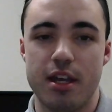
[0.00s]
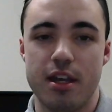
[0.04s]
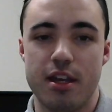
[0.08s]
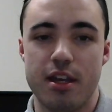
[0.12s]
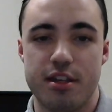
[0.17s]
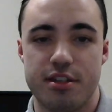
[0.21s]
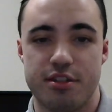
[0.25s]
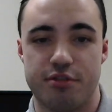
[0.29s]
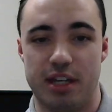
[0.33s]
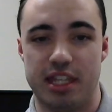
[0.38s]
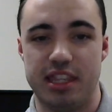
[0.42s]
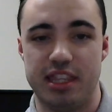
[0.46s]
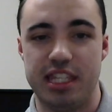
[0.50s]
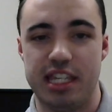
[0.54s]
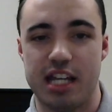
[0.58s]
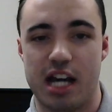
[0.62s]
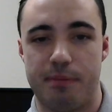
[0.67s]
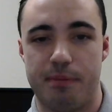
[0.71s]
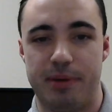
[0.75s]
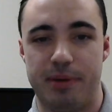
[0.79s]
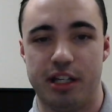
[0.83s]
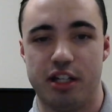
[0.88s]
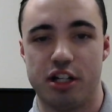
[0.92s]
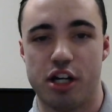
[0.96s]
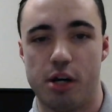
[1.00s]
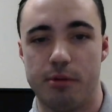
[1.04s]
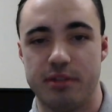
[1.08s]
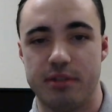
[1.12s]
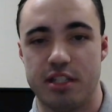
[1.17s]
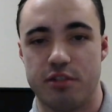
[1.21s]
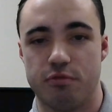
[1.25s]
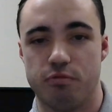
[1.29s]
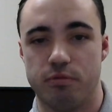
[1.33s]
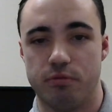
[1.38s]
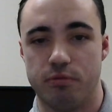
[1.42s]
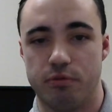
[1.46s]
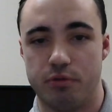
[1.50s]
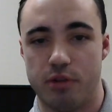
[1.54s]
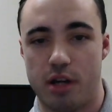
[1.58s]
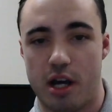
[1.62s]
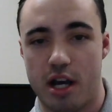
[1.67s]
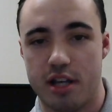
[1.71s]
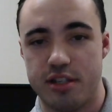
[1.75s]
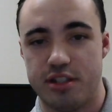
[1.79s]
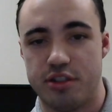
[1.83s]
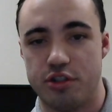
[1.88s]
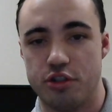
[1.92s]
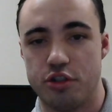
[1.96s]
So in the op-ed, columnist
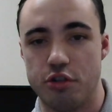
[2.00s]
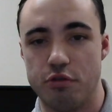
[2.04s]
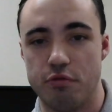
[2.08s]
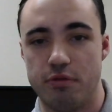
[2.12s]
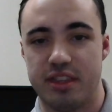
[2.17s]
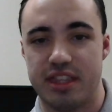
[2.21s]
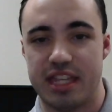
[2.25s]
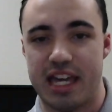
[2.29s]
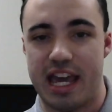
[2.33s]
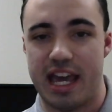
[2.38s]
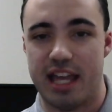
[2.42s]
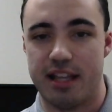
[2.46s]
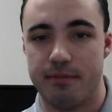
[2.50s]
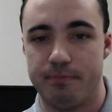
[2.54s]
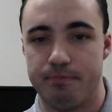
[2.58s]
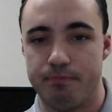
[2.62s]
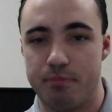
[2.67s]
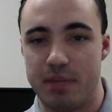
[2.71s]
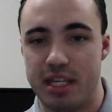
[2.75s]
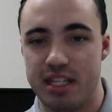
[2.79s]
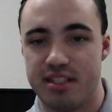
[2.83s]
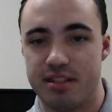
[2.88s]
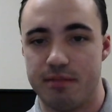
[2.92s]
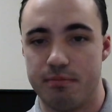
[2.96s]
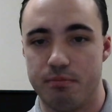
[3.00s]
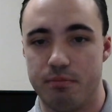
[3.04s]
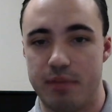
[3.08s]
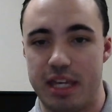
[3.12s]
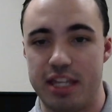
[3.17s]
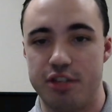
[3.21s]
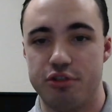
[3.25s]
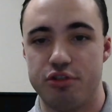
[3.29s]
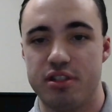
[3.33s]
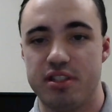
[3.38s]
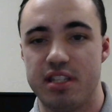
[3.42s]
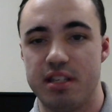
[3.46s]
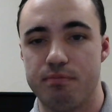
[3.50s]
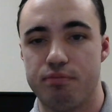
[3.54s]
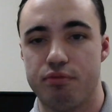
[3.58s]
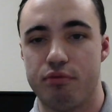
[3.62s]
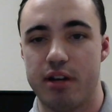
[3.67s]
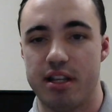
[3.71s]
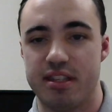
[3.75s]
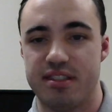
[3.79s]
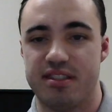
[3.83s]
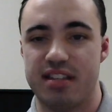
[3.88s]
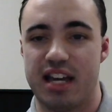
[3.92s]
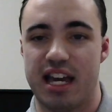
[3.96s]
Ross Douthat makes some interesting
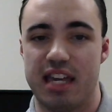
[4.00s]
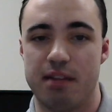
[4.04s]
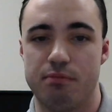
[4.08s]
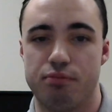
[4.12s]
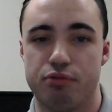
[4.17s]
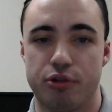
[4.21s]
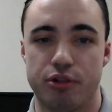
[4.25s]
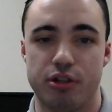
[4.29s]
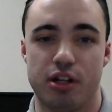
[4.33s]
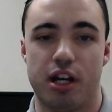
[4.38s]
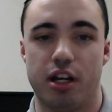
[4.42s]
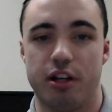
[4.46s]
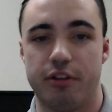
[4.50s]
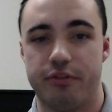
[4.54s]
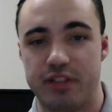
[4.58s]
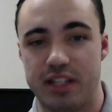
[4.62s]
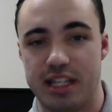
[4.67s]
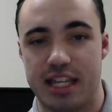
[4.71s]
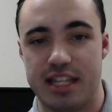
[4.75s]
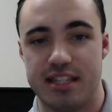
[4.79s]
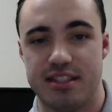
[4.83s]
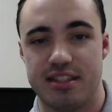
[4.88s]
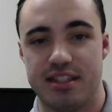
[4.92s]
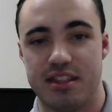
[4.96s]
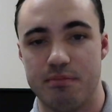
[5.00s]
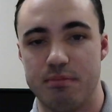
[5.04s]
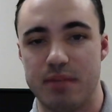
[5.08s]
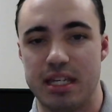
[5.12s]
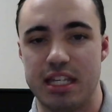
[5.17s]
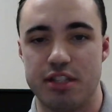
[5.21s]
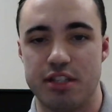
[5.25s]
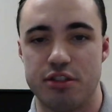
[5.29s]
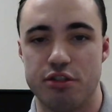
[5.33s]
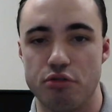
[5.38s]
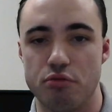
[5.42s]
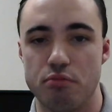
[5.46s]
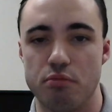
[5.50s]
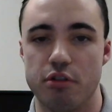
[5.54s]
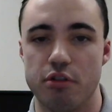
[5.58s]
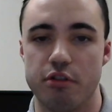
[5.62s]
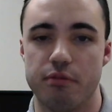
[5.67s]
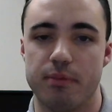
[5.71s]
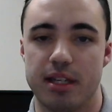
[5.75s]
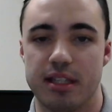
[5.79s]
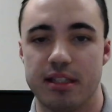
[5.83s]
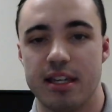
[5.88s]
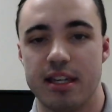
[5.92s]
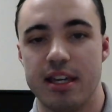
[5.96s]
points tying pornography into the Me Too
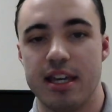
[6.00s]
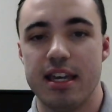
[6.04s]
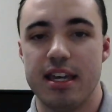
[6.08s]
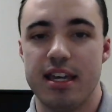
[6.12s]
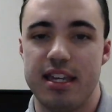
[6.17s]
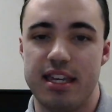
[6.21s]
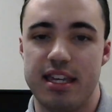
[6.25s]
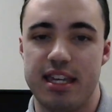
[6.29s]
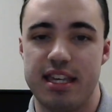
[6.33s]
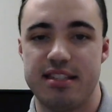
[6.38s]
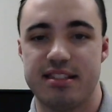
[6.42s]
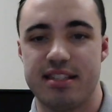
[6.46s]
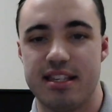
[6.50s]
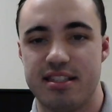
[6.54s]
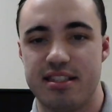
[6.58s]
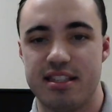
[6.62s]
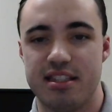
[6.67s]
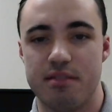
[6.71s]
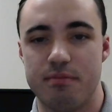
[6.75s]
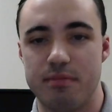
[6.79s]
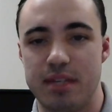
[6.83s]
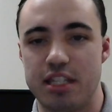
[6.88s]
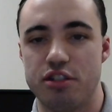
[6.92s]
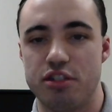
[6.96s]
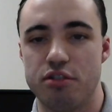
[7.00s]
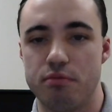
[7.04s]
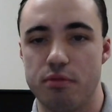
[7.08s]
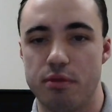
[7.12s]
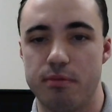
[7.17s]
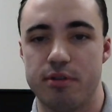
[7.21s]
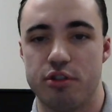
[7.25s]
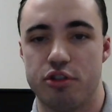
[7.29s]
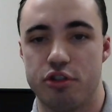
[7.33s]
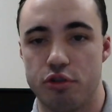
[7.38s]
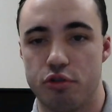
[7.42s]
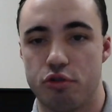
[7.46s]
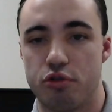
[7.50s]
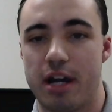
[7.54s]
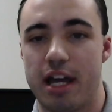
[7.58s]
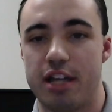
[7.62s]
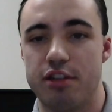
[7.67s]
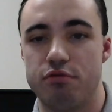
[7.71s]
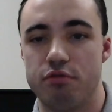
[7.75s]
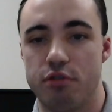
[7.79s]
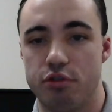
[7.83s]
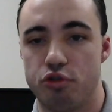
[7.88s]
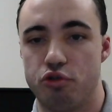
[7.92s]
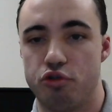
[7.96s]
movement. He says that the Me Too movement should try
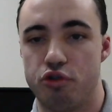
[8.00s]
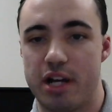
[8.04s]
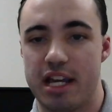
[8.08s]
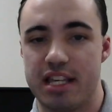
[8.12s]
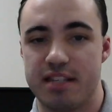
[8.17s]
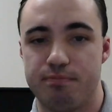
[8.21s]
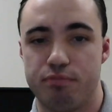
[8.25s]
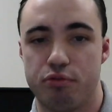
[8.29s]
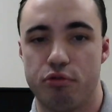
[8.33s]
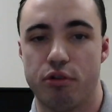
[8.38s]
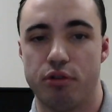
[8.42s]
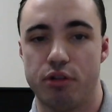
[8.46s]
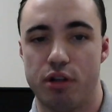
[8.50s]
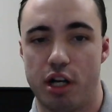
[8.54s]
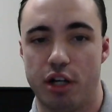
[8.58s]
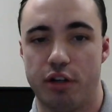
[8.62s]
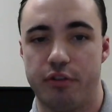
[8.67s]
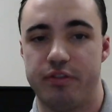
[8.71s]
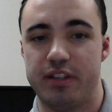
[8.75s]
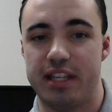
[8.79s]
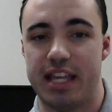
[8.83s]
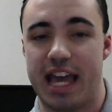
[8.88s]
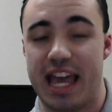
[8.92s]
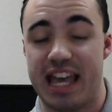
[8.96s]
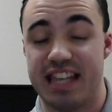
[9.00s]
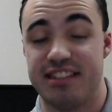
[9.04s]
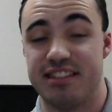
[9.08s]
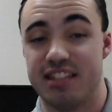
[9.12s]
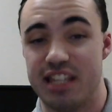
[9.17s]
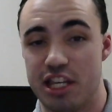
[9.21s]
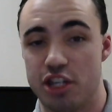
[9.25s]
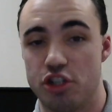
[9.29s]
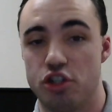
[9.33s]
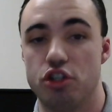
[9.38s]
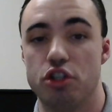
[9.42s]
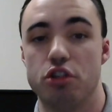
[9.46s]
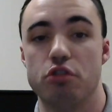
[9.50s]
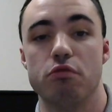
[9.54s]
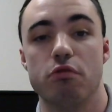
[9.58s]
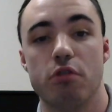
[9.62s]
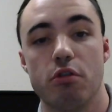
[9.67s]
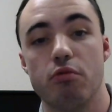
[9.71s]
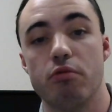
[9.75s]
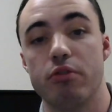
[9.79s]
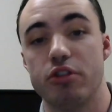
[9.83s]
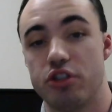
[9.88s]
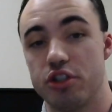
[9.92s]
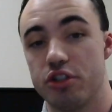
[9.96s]
to address pornography as an issue,
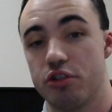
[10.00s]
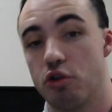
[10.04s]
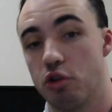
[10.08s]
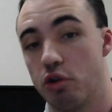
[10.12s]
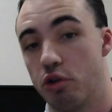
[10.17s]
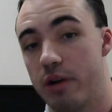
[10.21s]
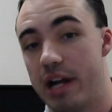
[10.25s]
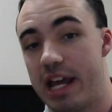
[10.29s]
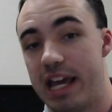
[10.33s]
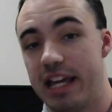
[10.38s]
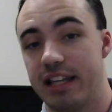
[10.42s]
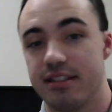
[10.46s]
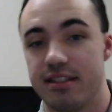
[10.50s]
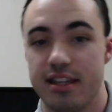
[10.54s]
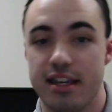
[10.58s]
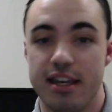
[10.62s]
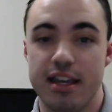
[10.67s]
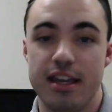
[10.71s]
which is correct.